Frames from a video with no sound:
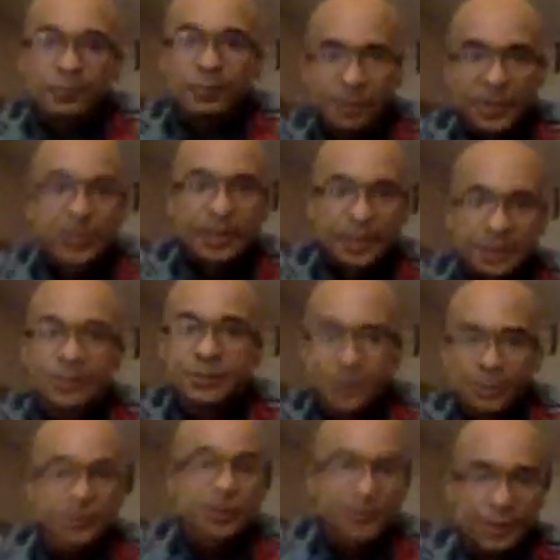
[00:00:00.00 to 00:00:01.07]
because
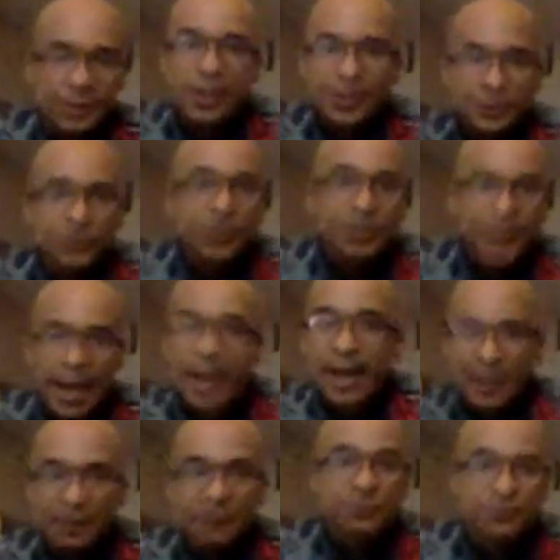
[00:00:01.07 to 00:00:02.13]
they only
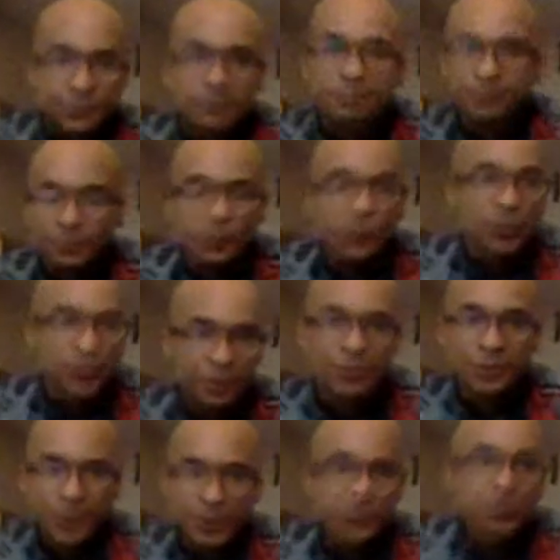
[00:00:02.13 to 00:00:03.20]
have one or
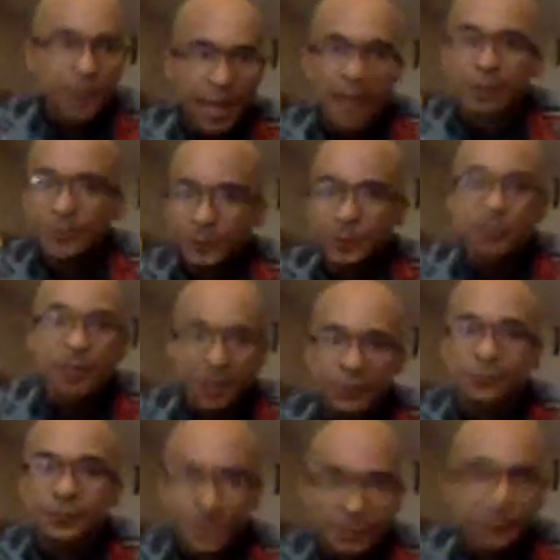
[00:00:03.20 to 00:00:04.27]
two actual
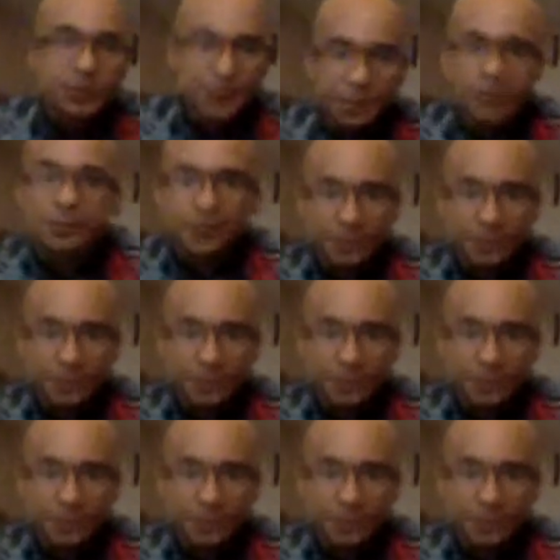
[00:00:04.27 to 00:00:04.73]
microphones